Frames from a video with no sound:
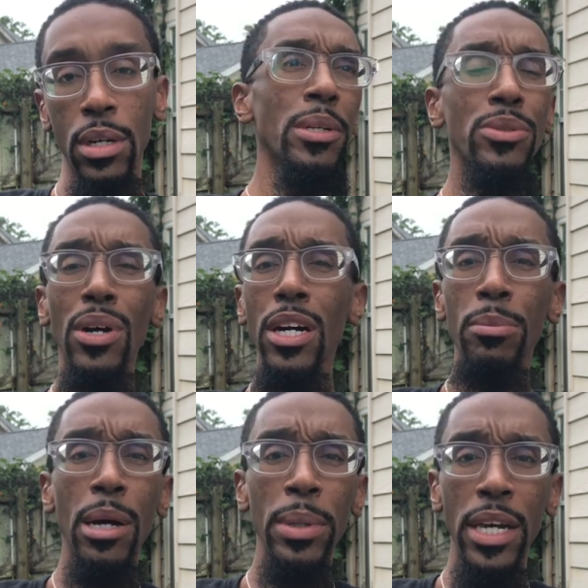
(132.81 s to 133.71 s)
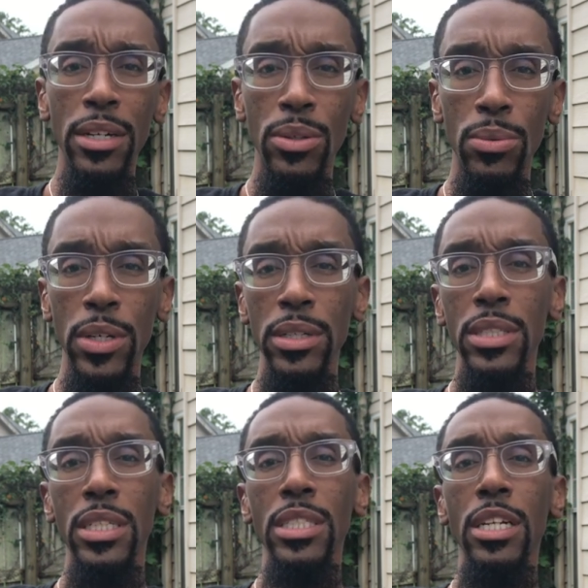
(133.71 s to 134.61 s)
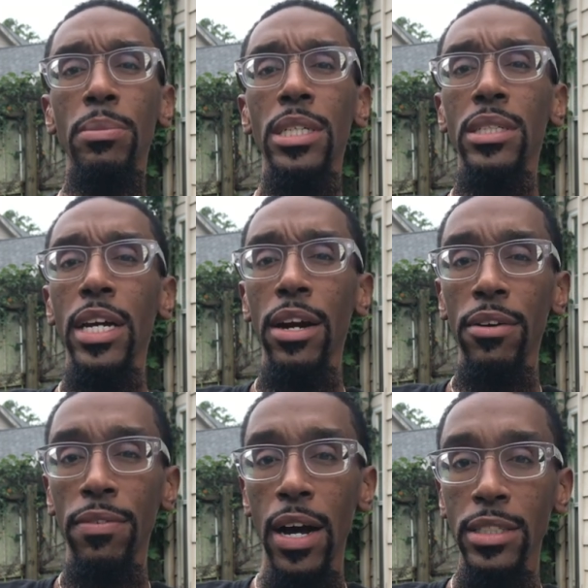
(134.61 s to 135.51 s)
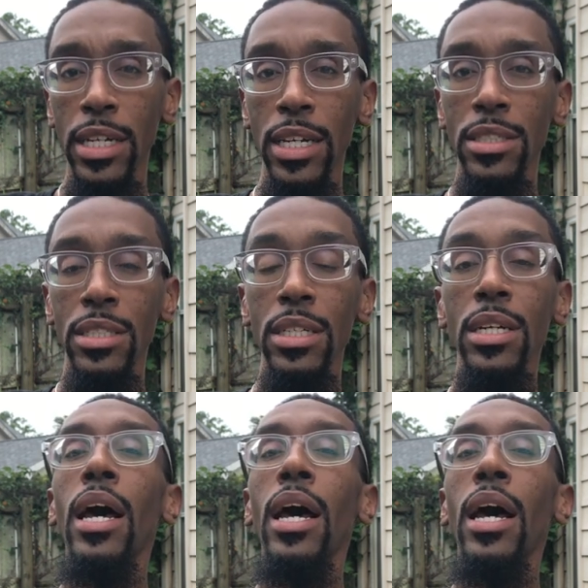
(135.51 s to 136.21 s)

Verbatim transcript: He was talking about mechanical royalties and he mentioned the Harry Fox agency.